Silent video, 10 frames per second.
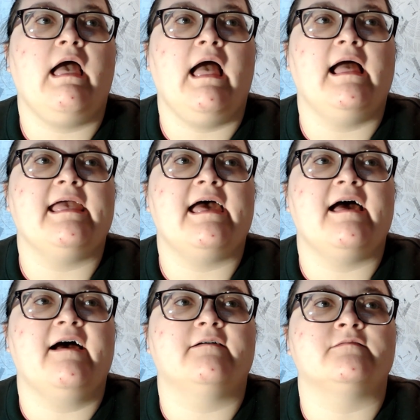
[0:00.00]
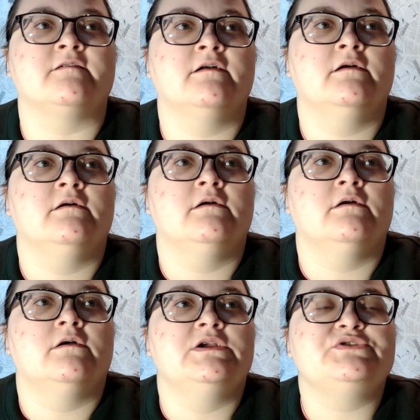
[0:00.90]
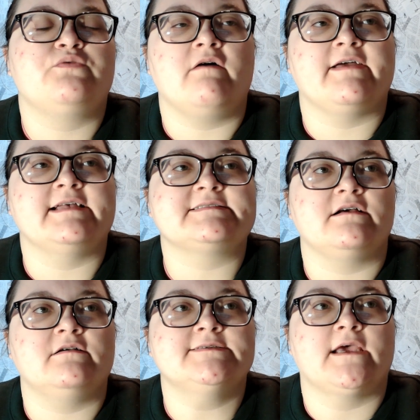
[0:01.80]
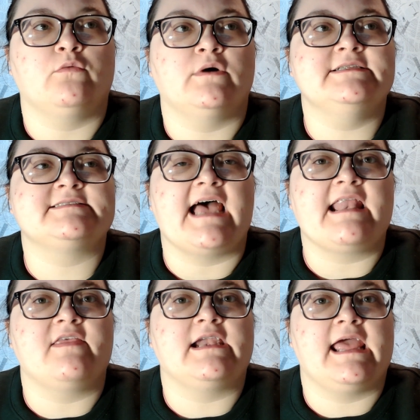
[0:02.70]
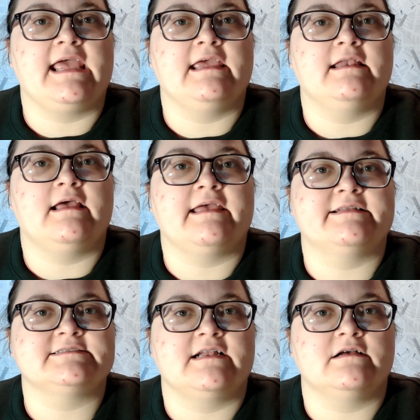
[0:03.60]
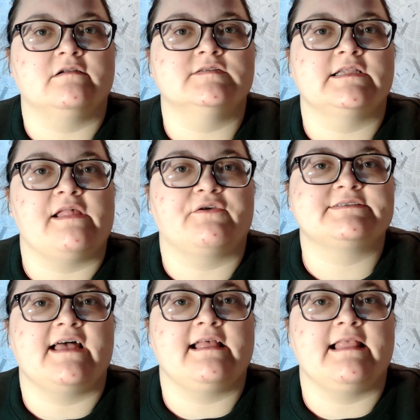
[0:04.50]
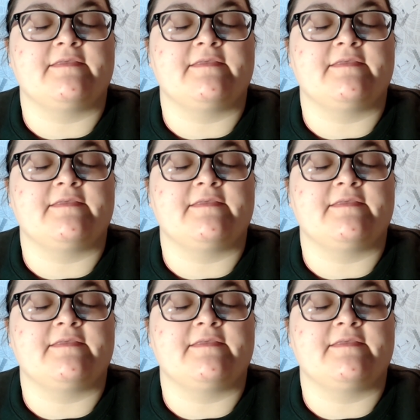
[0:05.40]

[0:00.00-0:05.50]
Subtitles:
I have 12 aunts and uncles on one side and then 8 aunts and uncles on the other side.